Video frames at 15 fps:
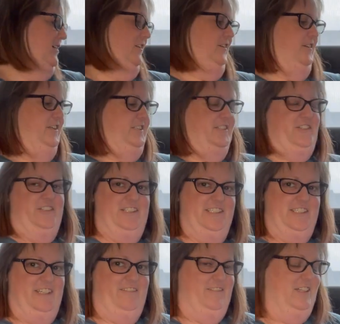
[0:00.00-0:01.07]
Looks are
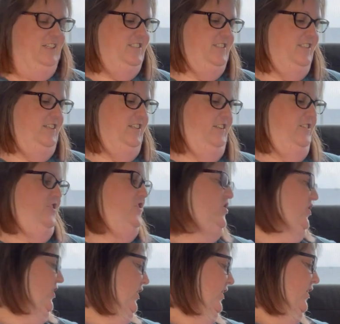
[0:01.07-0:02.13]
deceiving. He's a little
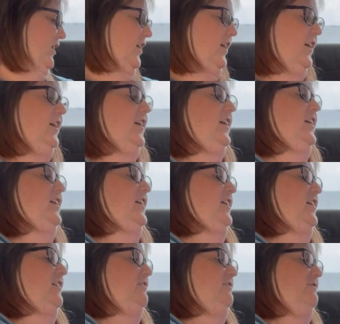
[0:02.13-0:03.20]
jerk,
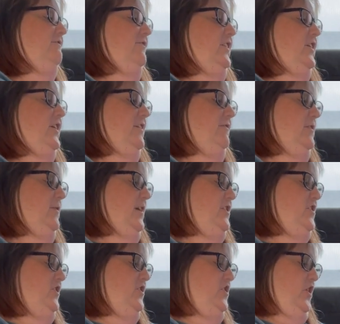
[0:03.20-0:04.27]
if you ever
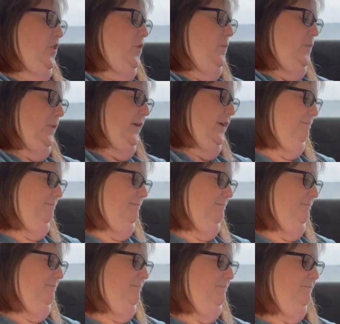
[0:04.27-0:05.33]
watch the show, but
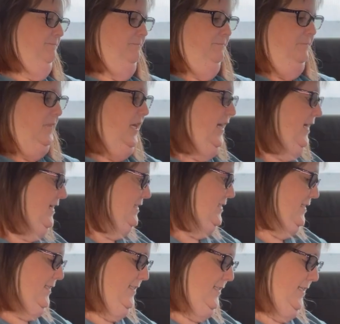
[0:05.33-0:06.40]
he is
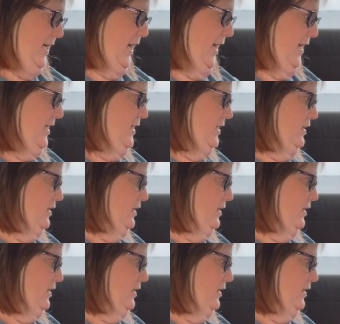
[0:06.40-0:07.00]
done.